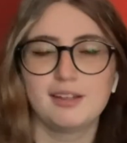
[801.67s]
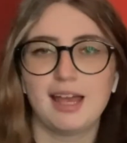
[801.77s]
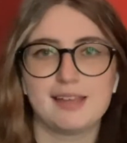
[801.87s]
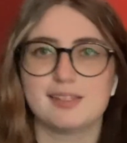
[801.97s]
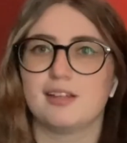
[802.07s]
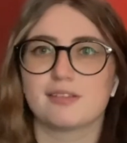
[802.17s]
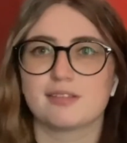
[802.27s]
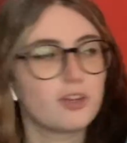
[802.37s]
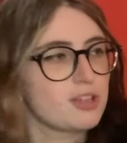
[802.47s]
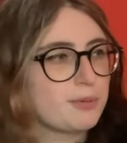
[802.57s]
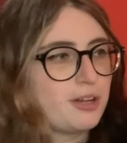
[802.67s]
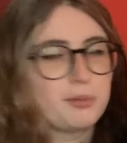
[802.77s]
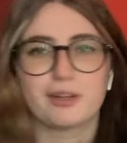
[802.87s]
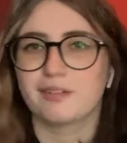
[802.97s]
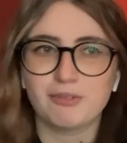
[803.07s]
As he does. Heartstopper
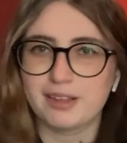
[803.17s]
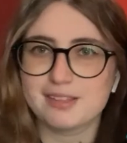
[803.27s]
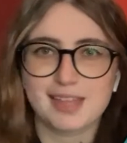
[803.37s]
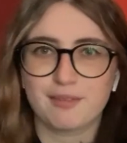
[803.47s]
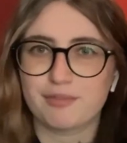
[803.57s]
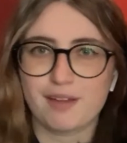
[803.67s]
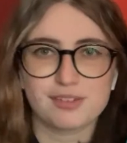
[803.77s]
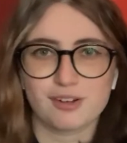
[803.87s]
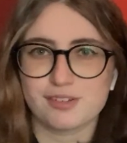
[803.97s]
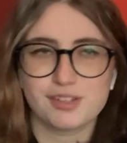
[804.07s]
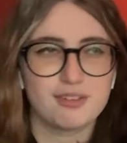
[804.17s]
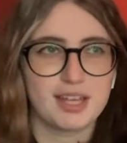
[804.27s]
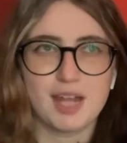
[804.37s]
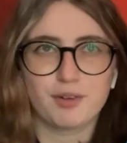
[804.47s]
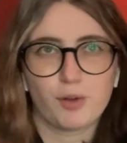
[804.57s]
Yearbook. I've read this, gave it 5 stars. You can
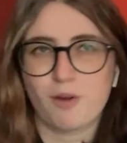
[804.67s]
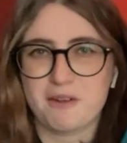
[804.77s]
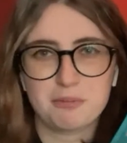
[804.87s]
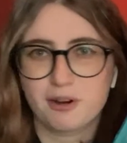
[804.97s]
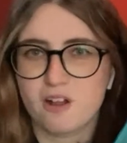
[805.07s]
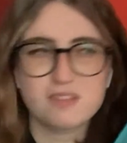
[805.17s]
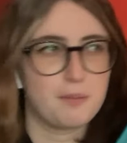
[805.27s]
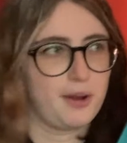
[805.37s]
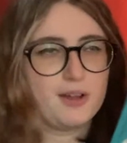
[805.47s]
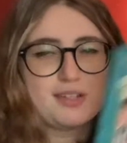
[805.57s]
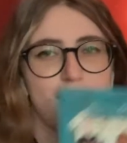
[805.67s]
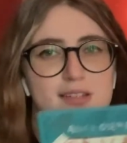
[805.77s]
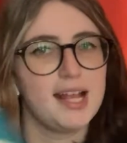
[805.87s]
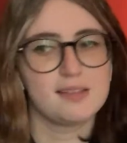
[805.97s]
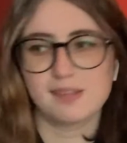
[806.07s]
never go wrong with more Heartstopper content.
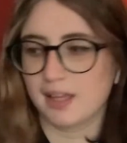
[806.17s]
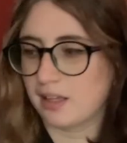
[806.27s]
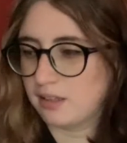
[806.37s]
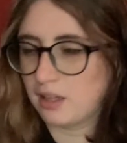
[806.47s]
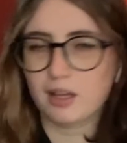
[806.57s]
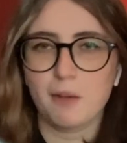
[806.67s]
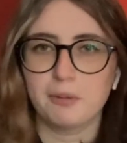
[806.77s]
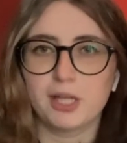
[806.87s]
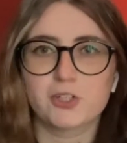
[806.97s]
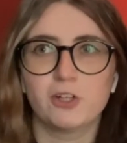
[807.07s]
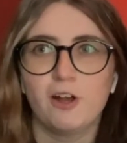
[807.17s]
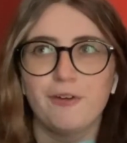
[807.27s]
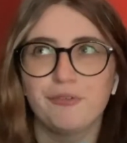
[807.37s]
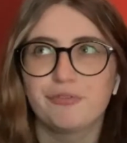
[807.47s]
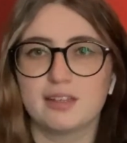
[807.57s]
It's like a compilation
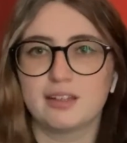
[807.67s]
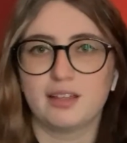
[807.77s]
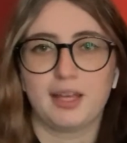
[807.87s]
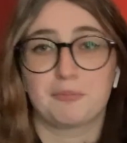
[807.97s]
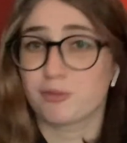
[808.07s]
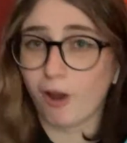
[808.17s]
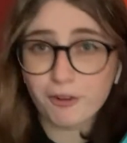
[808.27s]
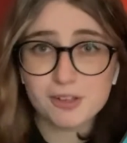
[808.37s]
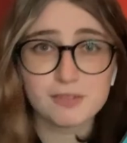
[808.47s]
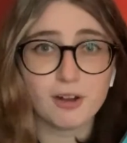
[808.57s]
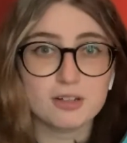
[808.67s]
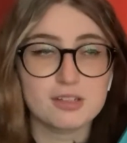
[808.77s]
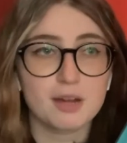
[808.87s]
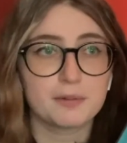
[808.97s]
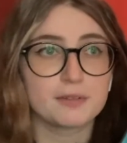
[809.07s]
of the like progress of
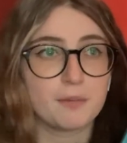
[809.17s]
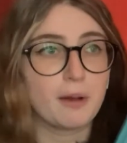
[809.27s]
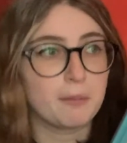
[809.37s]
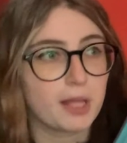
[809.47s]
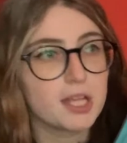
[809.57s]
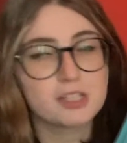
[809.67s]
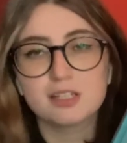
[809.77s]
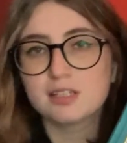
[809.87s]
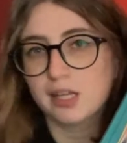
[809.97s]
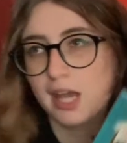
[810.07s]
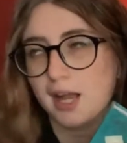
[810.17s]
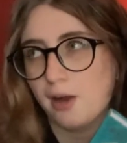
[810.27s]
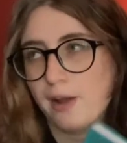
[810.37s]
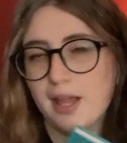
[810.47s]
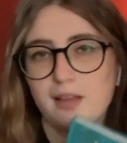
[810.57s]
Heartstopper from publication to now.